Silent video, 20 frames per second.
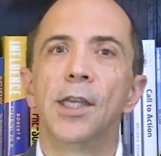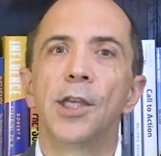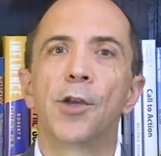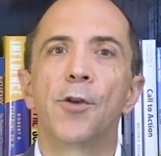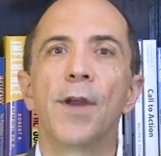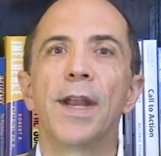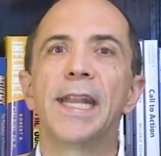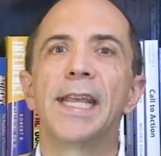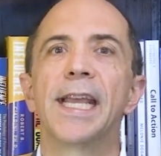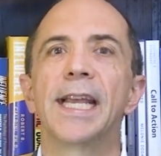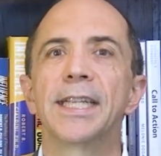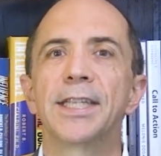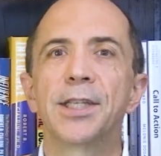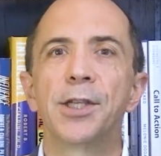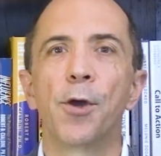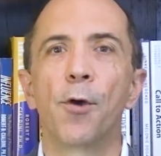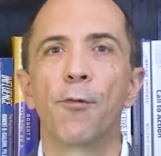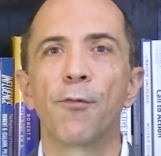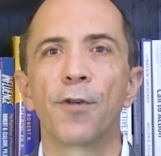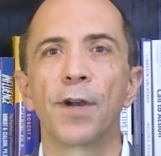Creating
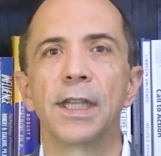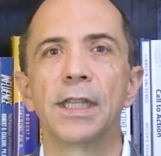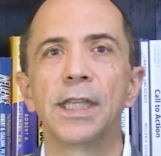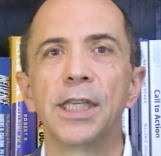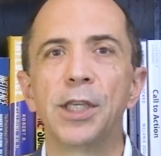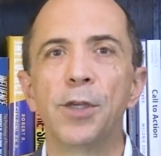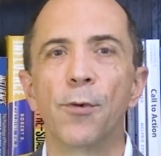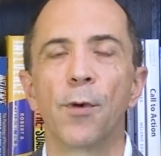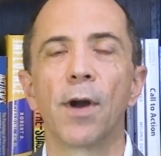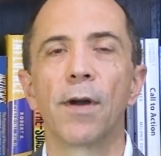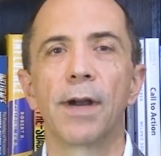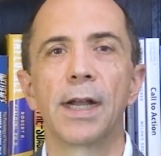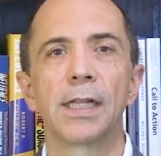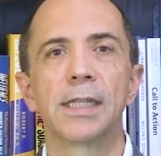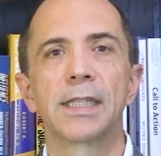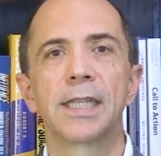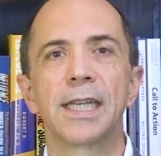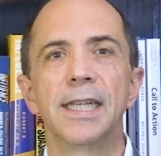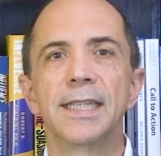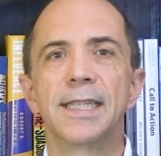SEO-friendly
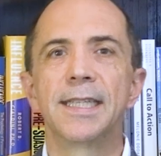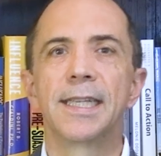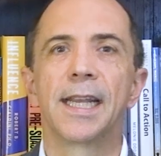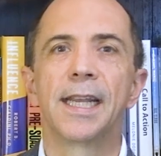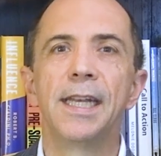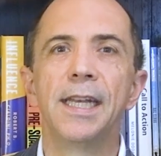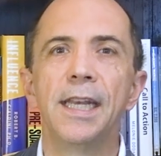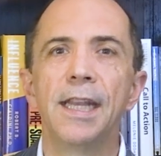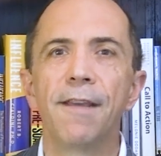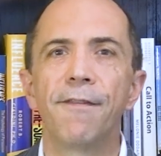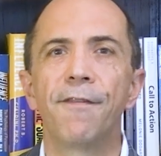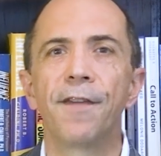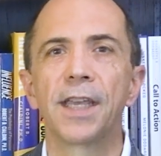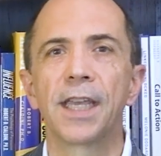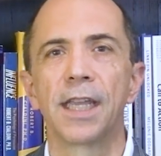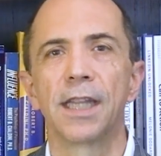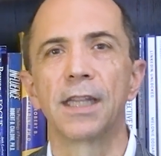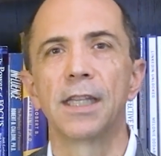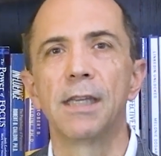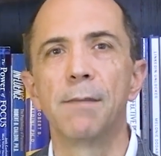URLs can
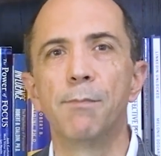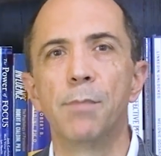significantly